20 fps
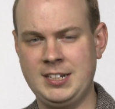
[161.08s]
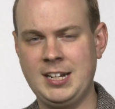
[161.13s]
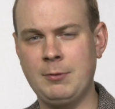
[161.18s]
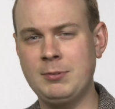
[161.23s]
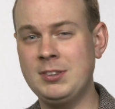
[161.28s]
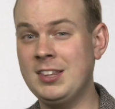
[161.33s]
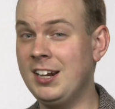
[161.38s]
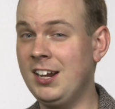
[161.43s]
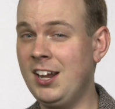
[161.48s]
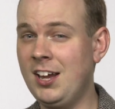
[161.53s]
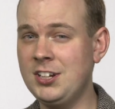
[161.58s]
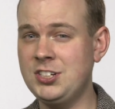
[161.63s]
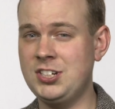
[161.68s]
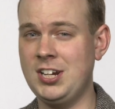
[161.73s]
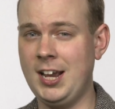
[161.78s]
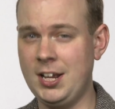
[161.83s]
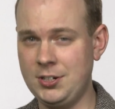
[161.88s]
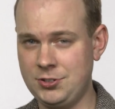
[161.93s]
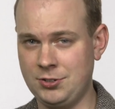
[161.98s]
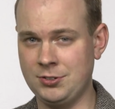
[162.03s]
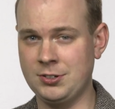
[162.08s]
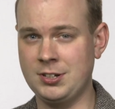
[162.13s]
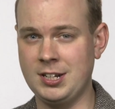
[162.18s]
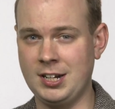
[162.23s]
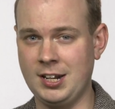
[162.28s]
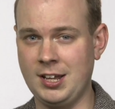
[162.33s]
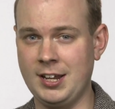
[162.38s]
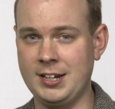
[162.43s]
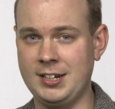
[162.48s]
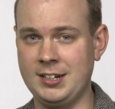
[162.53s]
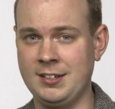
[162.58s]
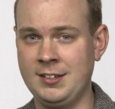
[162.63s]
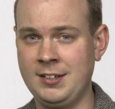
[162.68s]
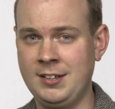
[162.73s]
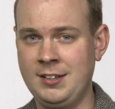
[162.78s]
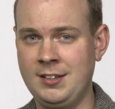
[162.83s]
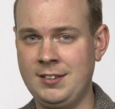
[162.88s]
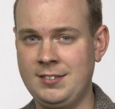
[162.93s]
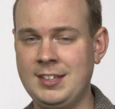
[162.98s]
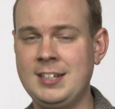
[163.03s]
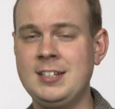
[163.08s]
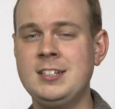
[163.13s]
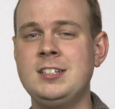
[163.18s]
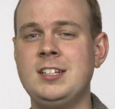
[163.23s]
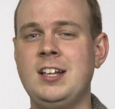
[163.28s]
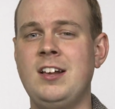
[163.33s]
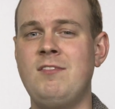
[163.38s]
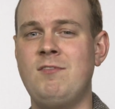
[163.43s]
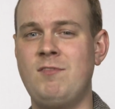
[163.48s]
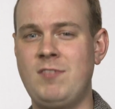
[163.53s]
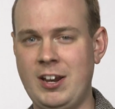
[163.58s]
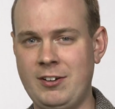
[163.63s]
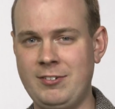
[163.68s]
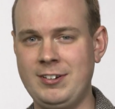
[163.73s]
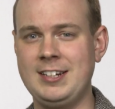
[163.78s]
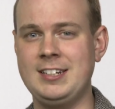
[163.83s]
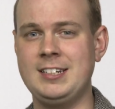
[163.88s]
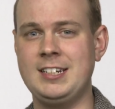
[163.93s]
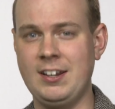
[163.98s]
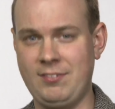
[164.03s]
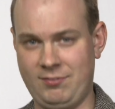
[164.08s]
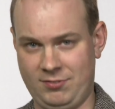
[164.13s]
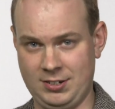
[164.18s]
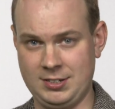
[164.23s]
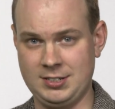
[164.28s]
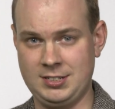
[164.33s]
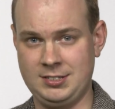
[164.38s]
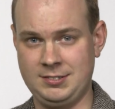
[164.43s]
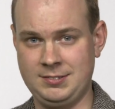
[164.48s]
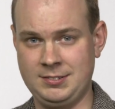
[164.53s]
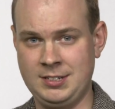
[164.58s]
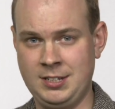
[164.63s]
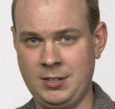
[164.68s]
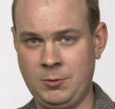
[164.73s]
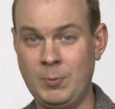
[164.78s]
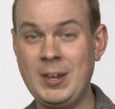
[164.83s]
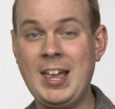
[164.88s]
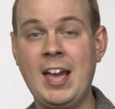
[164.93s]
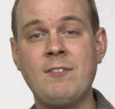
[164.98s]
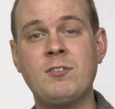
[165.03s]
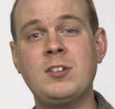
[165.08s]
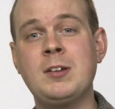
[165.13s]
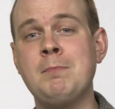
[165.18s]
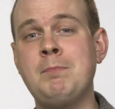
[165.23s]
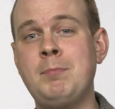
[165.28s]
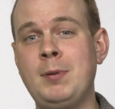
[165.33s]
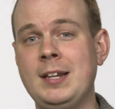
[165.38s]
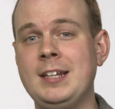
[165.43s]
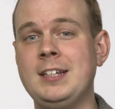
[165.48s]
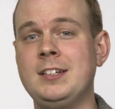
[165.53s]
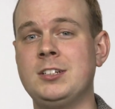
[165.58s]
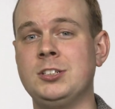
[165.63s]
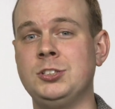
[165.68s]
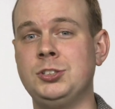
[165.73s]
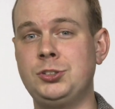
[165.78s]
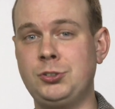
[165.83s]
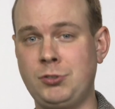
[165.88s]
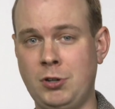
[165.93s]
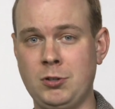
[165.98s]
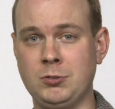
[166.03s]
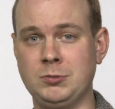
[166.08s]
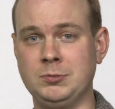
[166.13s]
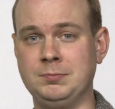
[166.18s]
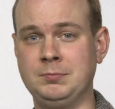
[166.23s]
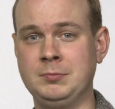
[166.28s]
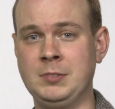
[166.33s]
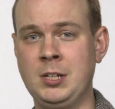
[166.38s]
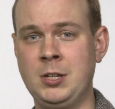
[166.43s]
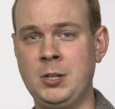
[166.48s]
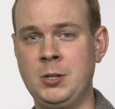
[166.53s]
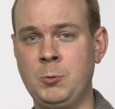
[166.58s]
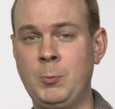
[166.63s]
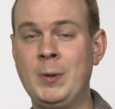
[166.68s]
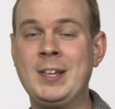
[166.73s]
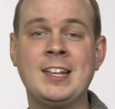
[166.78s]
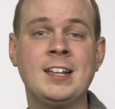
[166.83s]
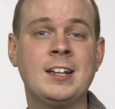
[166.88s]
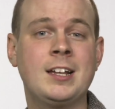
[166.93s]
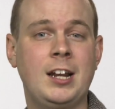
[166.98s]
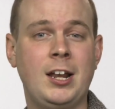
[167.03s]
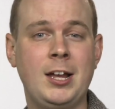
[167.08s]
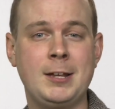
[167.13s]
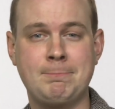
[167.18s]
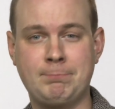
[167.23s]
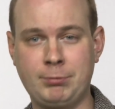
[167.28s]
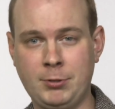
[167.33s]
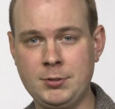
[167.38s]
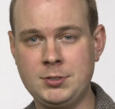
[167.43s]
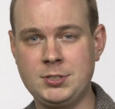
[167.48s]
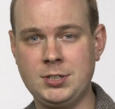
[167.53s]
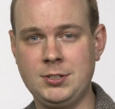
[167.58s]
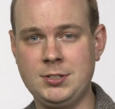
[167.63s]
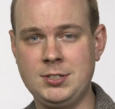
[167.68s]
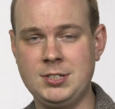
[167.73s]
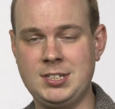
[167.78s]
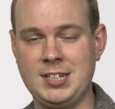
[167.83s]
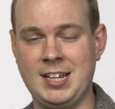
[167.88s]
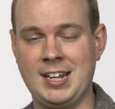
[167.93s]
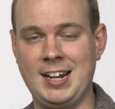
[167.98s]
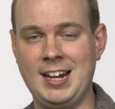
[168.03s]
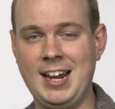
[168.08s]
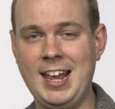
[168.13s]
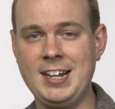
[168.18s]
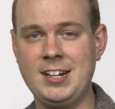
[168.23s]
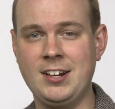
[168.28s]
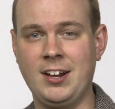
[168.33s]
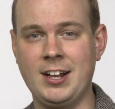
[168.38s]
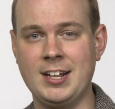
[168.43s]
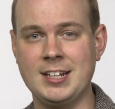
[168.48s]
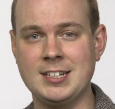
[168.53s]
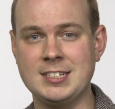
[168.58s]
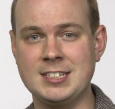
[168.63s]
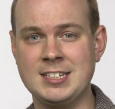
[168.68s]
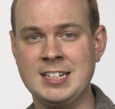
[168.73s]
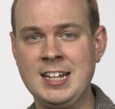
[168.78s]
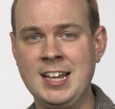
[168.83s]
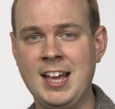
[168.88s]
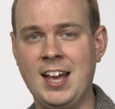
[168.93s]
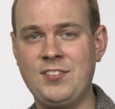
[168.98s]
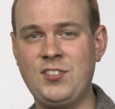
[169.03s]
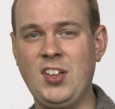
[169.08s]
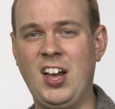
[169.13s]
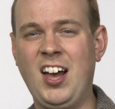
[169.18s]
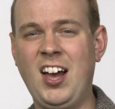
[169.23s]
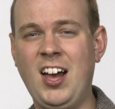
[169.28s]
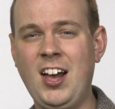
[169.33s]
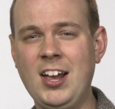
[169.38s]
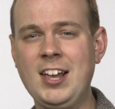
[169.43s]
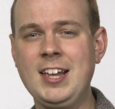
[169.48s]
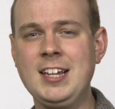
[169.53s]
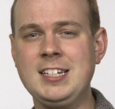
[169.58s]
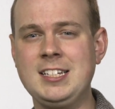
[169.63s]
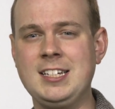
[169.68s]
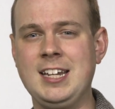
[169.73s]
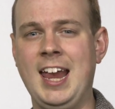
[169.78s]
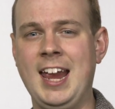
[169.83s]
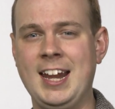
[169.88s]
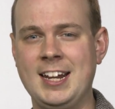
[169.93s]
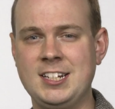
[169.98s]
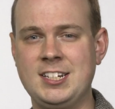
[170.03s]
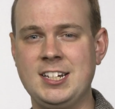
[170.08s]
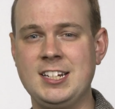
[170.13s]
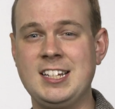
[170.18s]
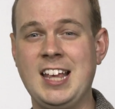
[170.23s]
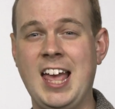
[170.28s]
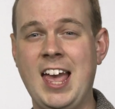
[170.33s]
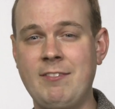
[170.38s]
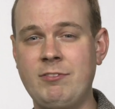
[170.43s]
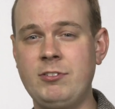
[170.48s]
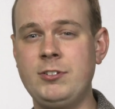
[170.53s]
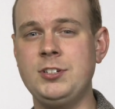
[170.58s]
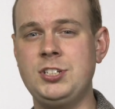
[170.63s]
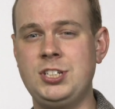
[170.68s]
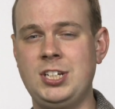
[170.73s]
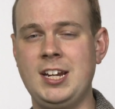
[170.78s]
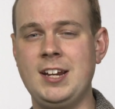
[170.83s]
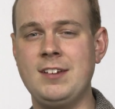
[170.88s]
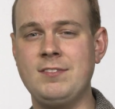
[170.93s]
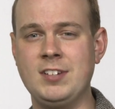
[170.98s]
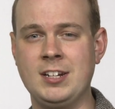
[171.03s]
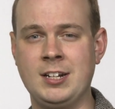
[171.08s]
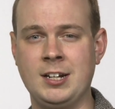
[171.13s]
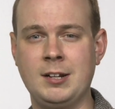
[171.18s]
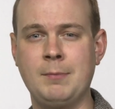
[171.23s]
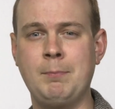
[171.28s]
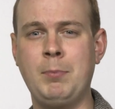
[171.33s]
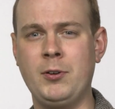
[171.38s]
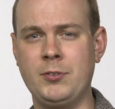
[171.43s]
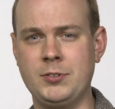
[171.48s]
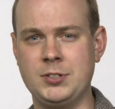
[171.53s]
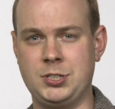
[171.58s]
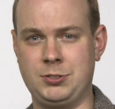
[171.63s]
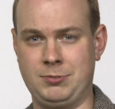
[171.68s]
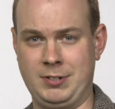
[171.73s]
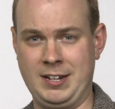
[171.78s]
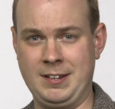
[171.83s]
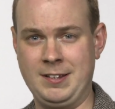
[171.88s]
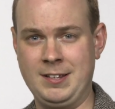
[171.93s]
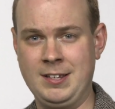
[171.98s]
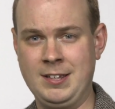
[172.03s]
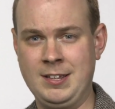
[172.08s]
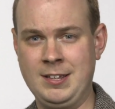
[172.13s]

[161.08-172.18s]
Now, with the Large Hadron Collider, things are very different. We have complete control. We can collide protons and lead ions at the highest energies ever achieved in a laboratory.